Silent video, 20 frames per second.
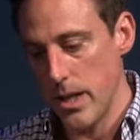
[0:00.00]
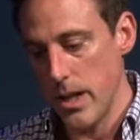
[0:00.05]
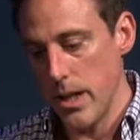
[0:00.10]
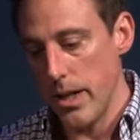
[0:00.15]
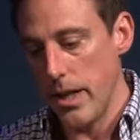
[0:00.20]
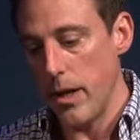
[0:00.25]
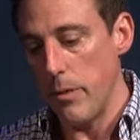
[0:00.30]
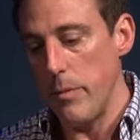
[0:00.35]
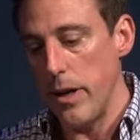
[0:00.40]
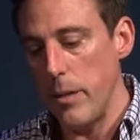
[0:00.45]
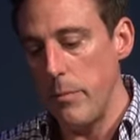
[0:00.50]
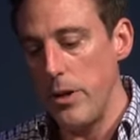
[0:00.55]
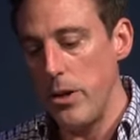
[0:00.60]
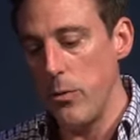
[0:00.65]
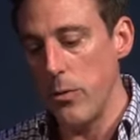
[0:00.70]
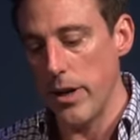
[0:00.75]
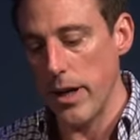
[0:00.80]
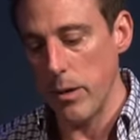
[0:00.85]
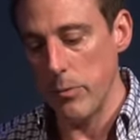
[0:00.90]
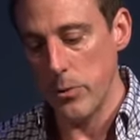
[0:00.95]
Now, maybe you
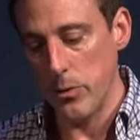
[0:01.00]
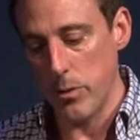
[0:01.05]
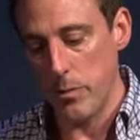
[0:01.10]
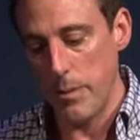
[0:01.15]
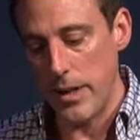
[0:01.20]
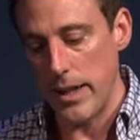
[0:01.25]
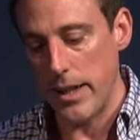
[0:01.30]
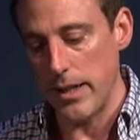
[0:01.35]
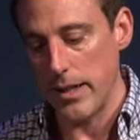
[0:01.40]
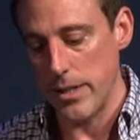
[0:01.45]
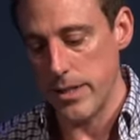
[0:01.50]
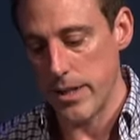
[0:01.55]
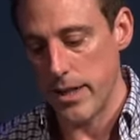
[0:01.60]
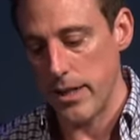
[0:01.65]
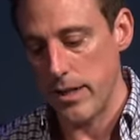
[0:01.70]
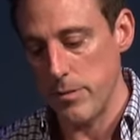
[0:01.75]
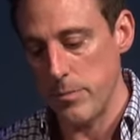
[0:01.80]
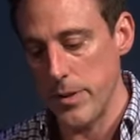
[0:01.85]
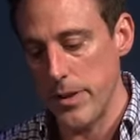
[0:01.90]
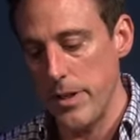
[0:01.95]
were able to
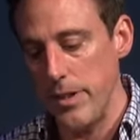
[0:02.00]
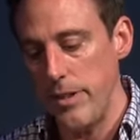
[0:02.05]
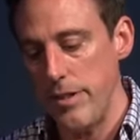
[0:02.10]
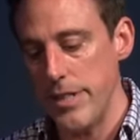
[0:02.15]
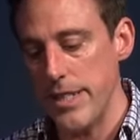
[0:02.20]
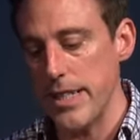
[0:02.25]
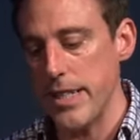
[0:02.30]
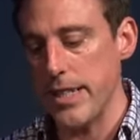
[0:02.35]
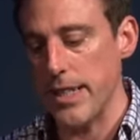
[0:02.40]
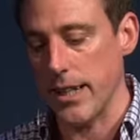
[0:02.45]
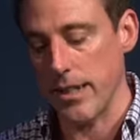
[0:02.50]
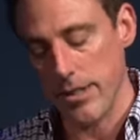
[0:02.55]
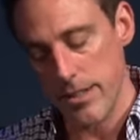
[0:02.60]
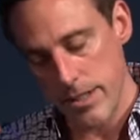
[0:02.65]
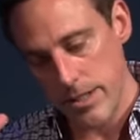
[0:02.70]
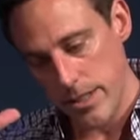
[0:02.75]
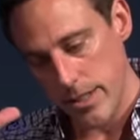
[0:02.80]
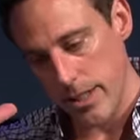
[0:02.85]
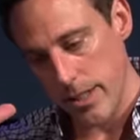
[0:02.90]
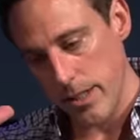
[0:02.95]
apologize, but here's the thing.
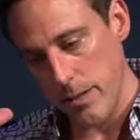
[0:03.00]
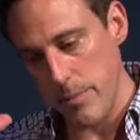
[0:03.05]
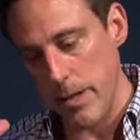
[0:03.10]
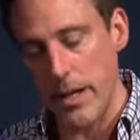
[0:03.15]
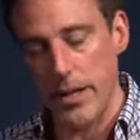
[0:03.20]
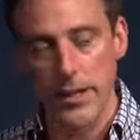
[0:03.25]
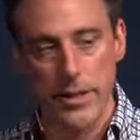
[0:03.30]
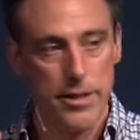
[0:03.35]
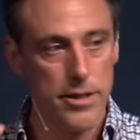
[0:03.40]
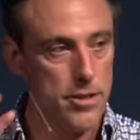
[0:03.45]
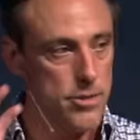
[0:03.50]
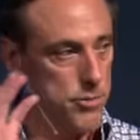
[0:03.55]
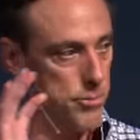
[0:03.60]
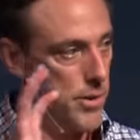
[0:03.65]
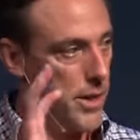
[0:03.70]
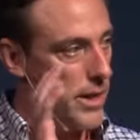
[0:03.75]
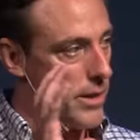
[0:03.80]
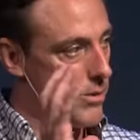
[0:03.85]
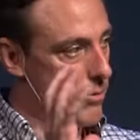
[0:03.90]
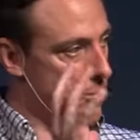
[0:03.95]
Just think about it this
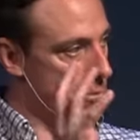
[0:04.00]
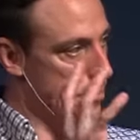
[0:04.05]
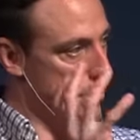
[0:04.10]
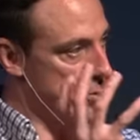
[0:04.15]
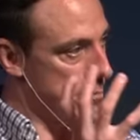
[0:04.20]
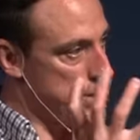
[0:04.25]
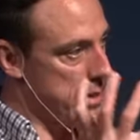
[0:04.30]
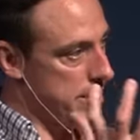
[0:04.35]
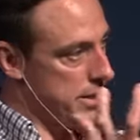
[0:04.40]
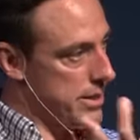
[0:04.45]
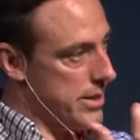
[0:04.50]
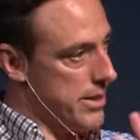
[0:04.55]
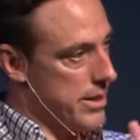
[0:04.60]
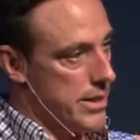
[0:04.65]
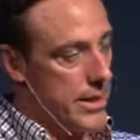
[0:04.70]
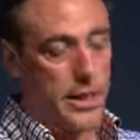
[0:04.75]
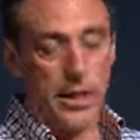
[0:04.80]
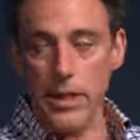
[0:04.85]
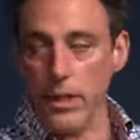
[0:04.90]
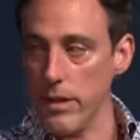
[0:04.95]
way. Twist
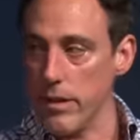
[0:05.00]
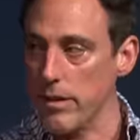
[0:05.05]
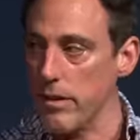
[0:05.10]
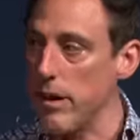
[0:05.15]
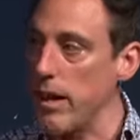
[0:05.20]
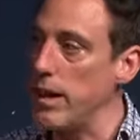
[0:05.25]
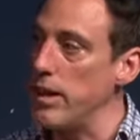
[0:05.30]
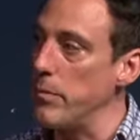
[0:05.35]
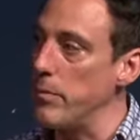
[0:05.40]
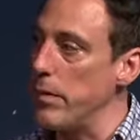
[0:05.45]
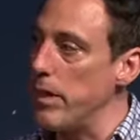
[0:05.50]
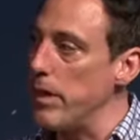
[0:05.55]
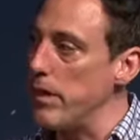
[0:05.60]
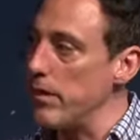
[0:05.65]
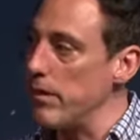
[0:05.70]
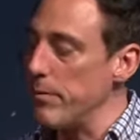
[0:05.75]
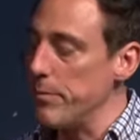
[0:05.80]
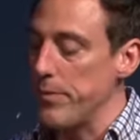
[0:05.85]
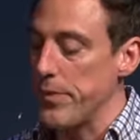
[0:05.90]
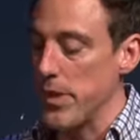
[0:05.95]
thinking a tiny bit,
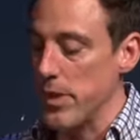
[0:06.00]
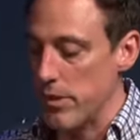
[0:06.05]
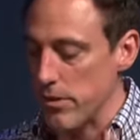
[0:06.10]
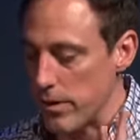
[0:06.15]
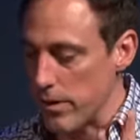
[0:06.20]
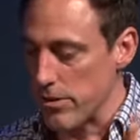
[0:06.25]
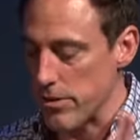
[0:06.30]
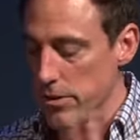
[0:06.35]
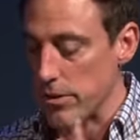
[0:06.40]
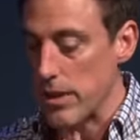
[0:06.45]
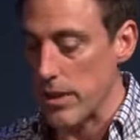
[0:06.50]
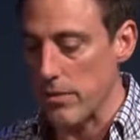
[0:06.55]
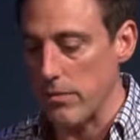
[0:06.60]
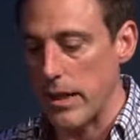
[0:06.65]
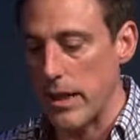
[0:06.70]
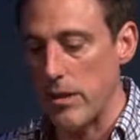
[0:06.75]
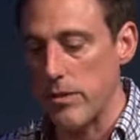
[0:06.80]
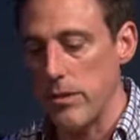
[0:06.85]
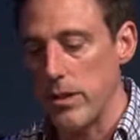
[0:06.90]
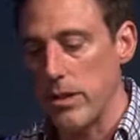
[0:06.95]
or turn it
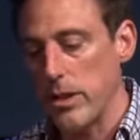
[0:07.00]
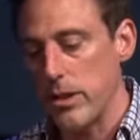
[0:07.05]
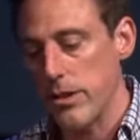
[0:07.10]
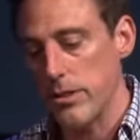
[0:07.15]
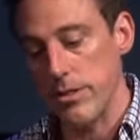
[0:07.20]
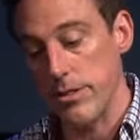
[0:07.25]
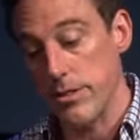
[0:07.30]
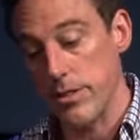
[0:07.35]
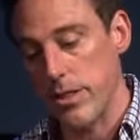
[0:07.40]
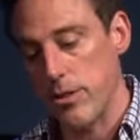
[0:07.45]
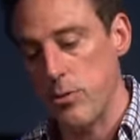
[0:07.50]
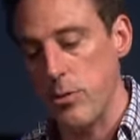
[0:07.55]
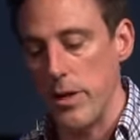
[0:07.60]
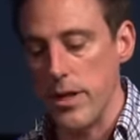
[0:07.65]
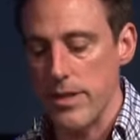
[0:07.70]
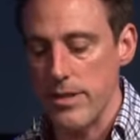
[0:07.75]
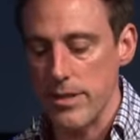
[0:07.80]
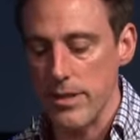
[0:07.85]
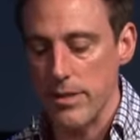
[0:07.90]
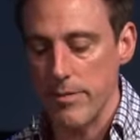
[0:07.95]
around. I shouldn't say
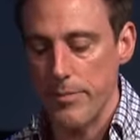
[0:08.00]
twist.